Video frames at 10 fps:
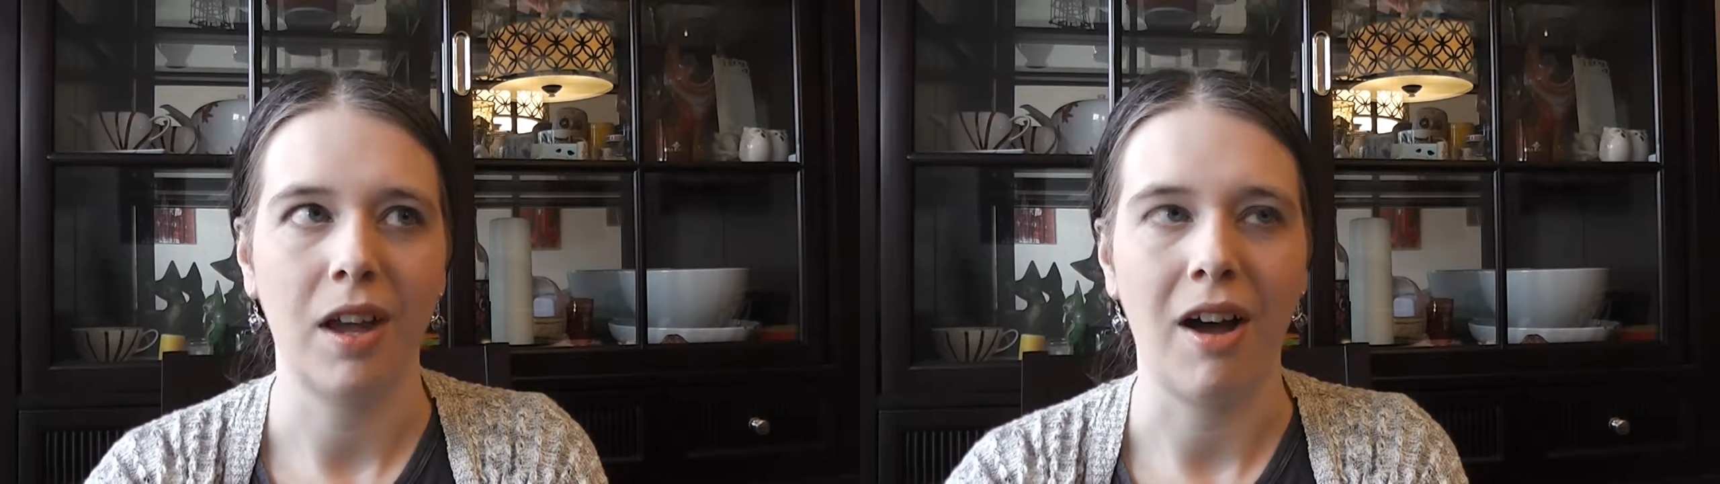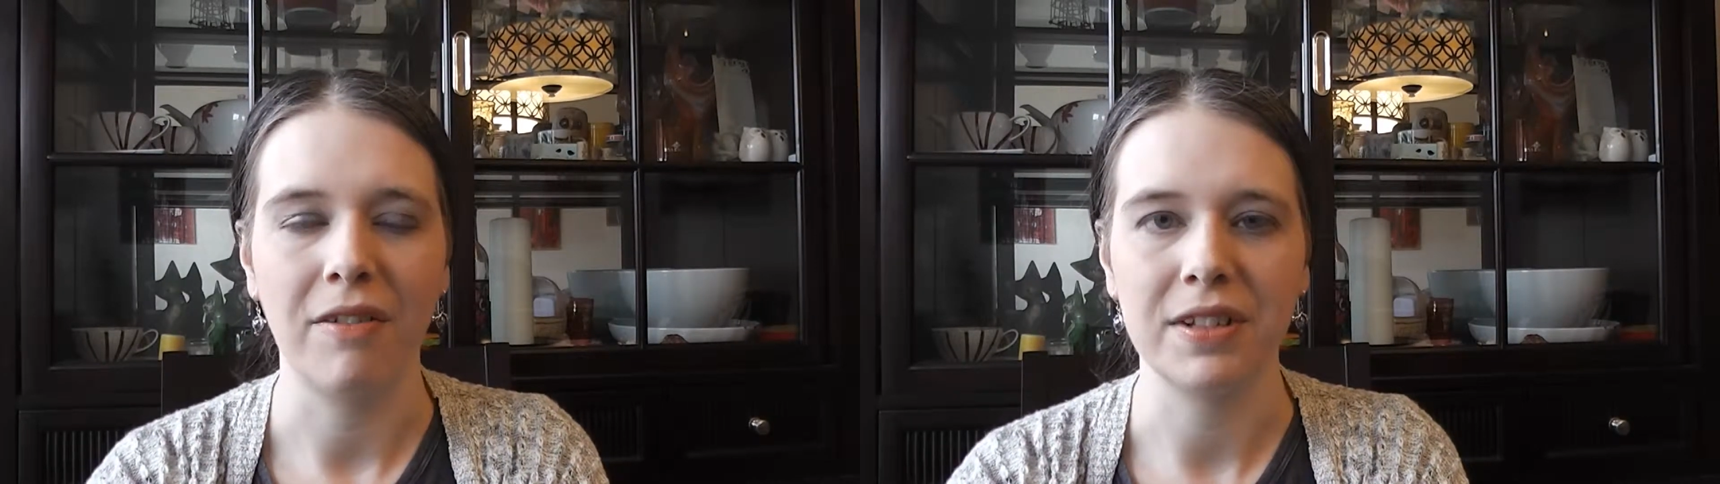
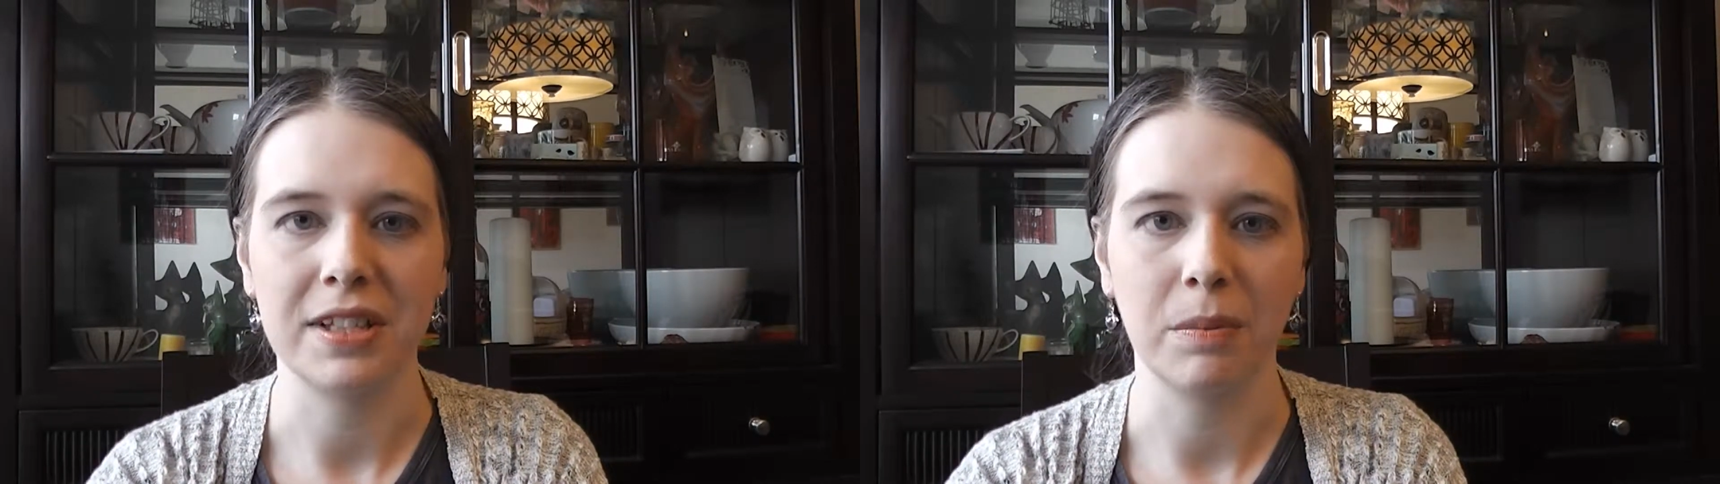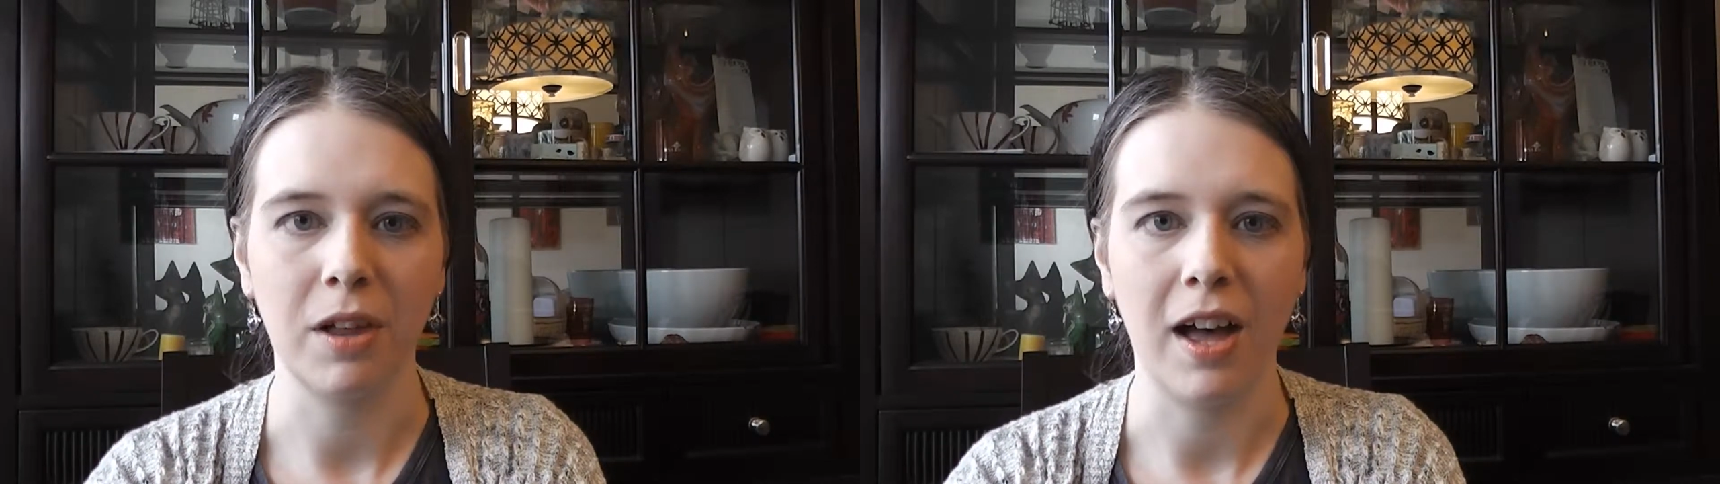office
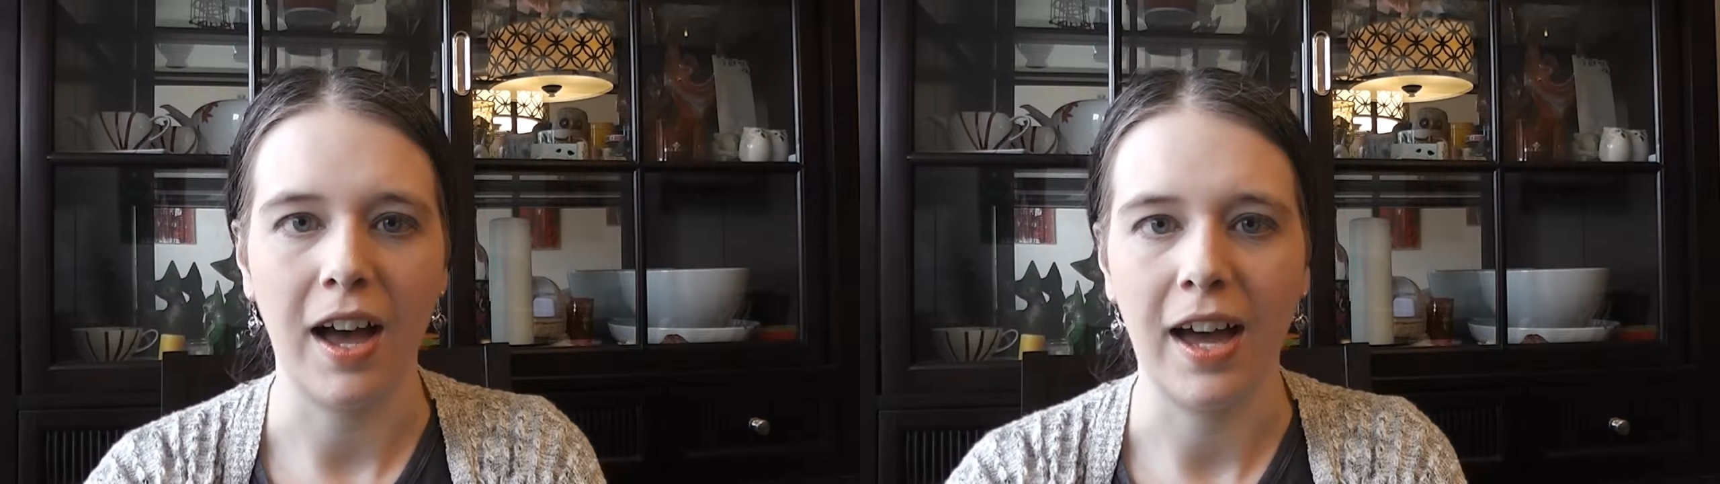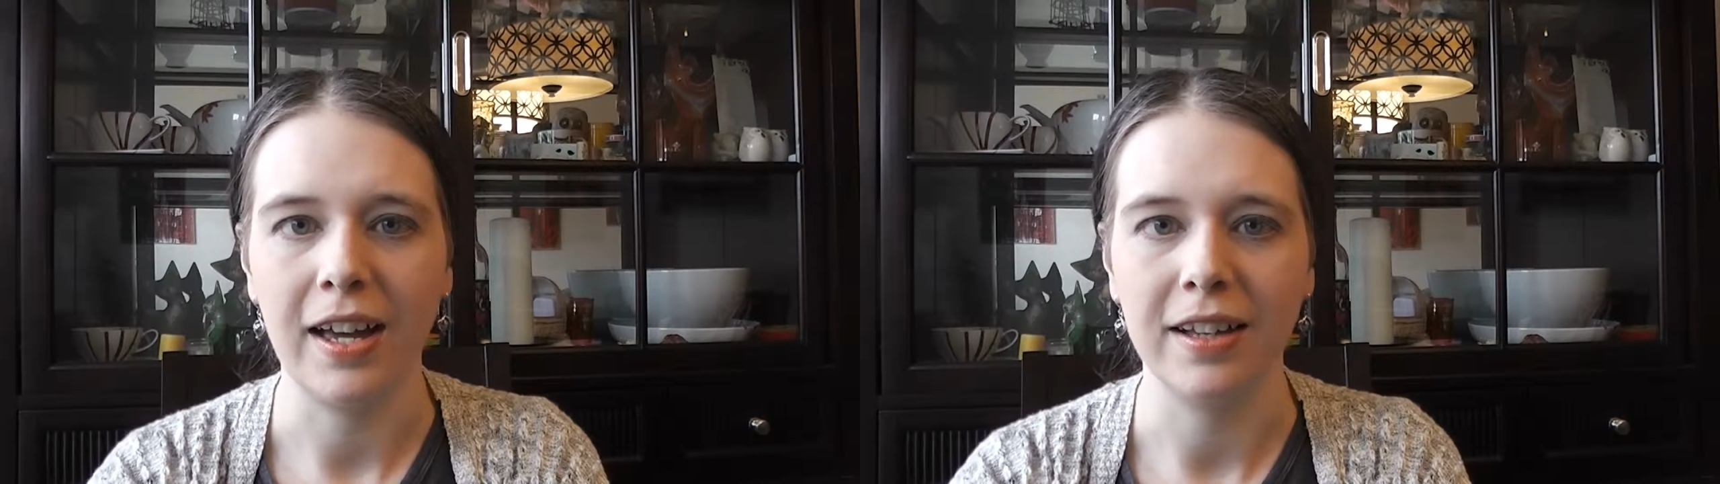
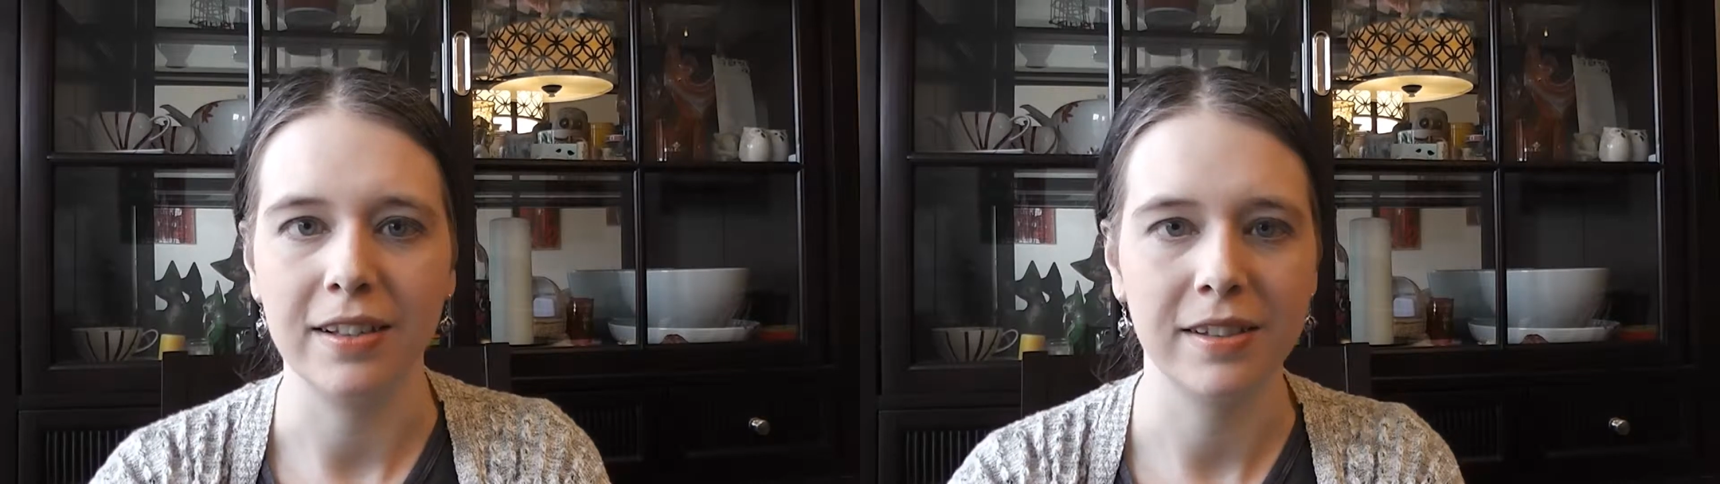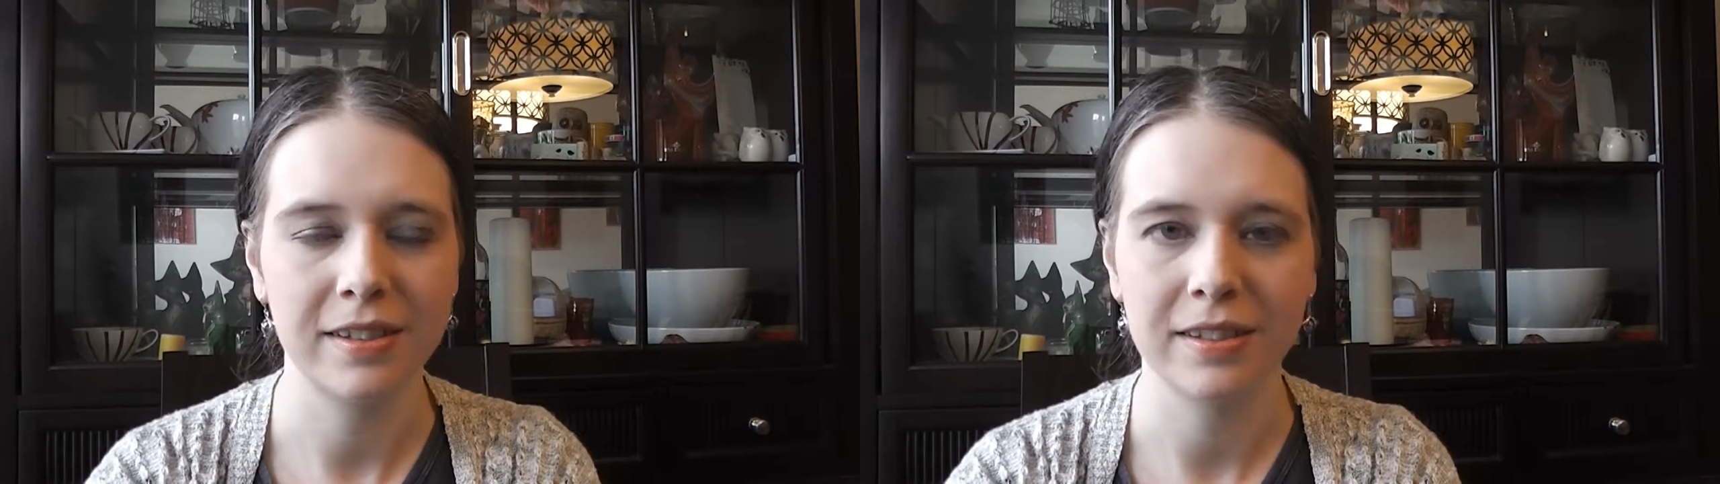
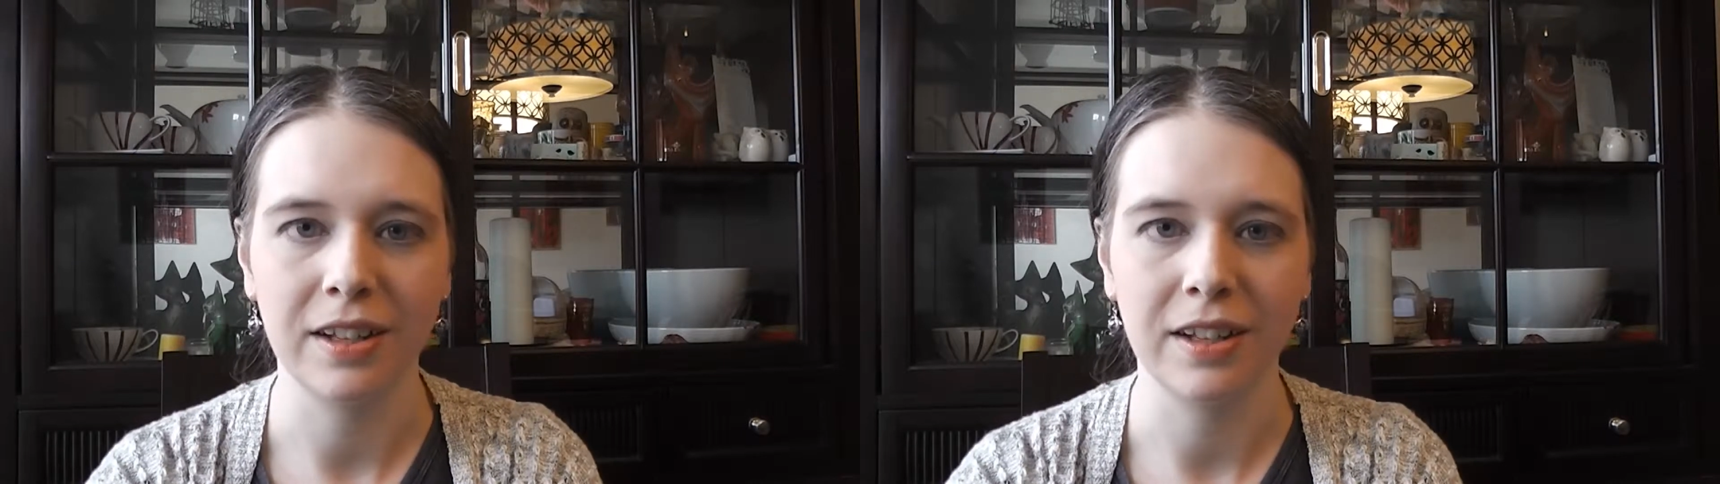supplies,